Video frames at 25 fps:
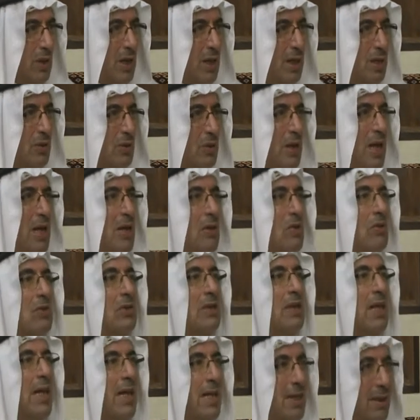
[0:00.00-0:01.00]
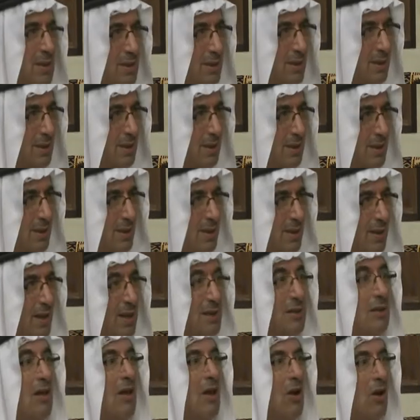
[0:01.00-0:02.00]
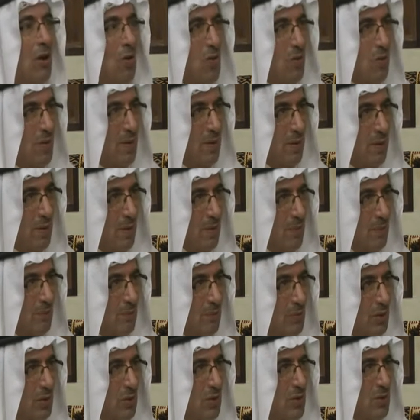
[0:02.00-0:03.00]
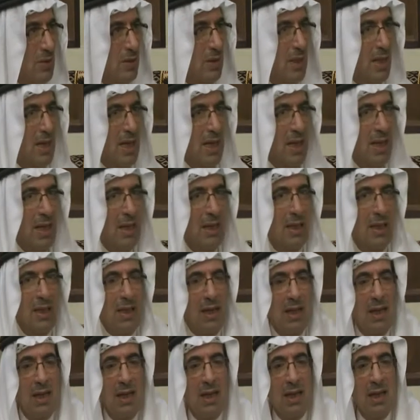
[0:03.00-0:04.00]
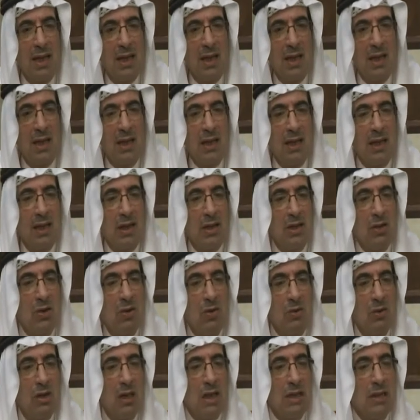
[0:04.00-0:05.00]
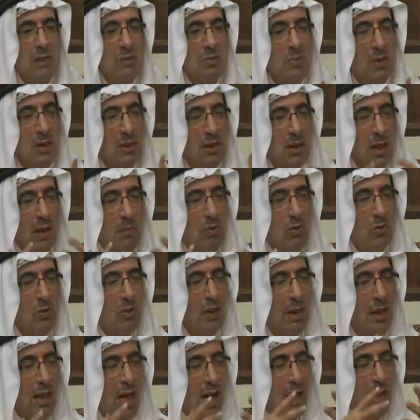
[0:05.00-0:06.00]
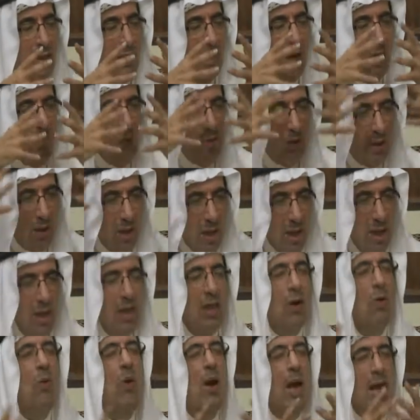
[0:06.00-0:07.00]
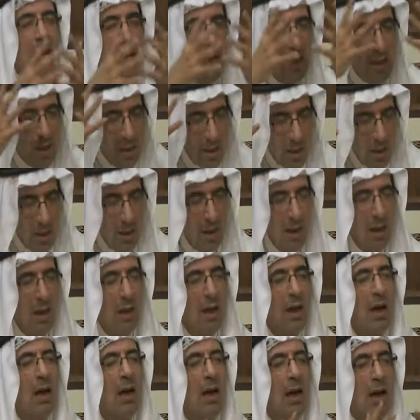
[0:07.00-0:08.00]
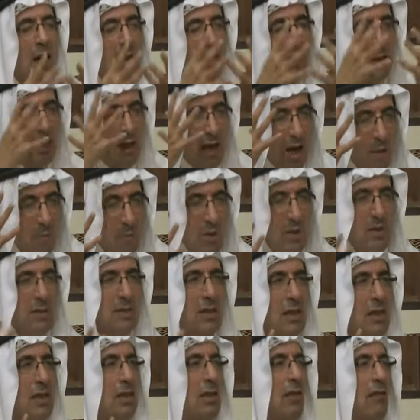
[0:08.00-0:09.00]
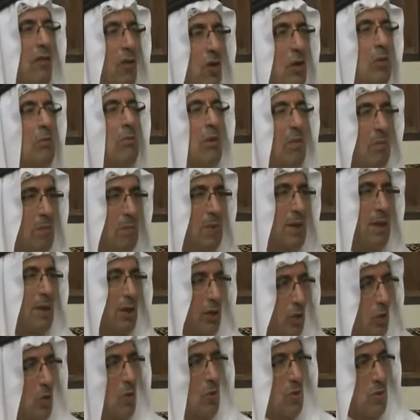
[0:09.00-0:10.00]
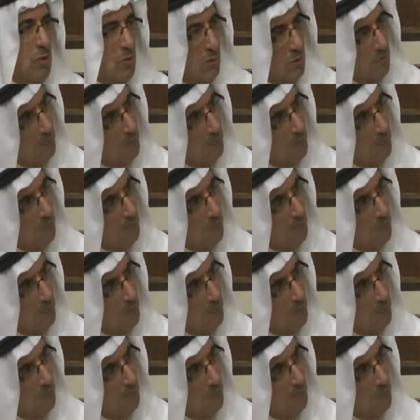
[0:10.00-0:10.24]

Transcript: You can create a dialogue with them because they talk, as we say, about the way the common sense of a human being goes.